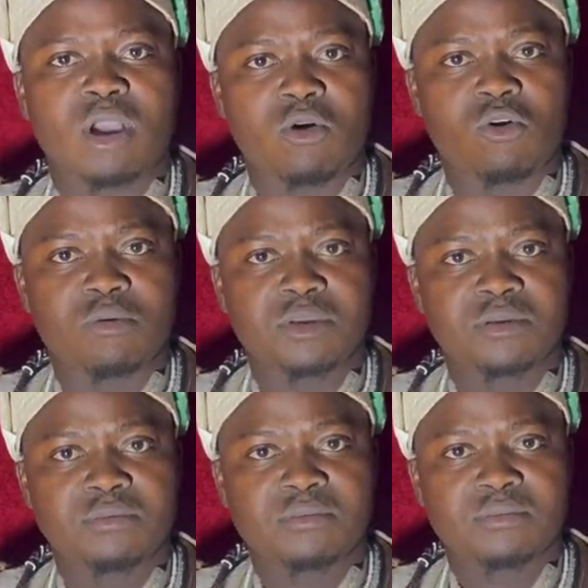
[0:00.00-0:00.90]
can call me.
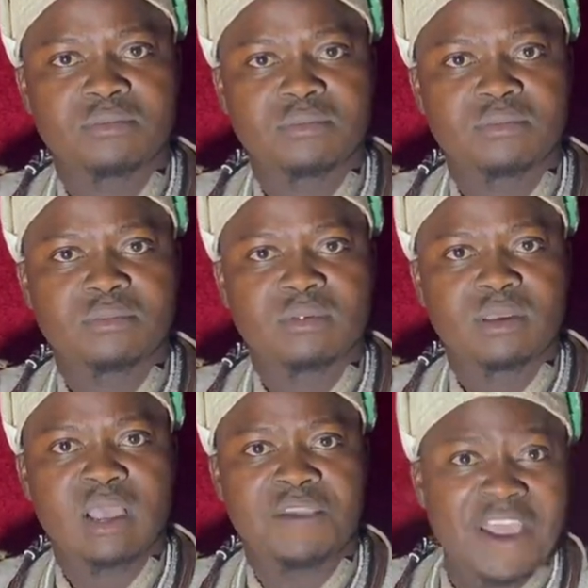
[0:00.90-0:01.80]

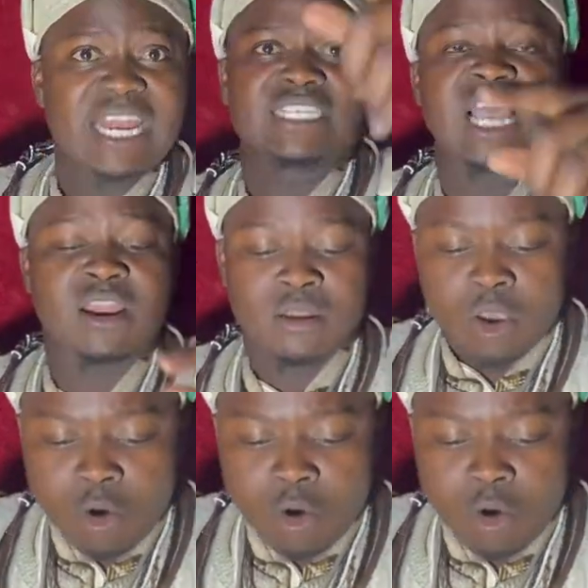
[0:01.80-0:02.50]
I don't understand.